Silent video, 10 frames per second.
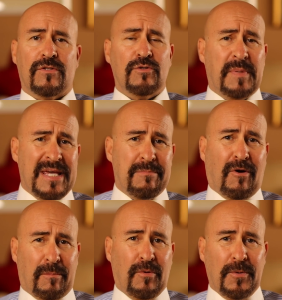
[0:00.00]
Those people
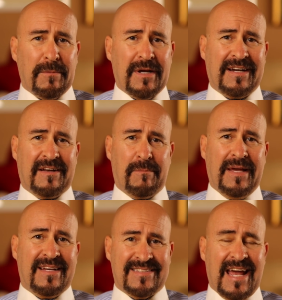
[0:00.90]
are pulling money out of the
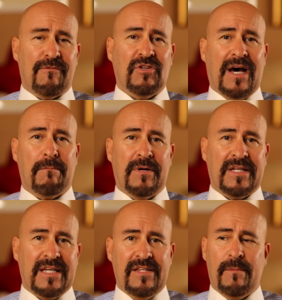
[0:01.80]
bank because they have a lot of
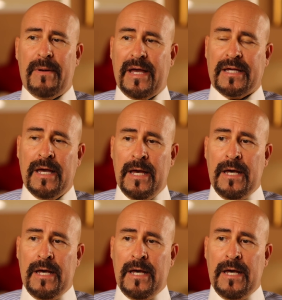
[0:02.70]
money in the bank.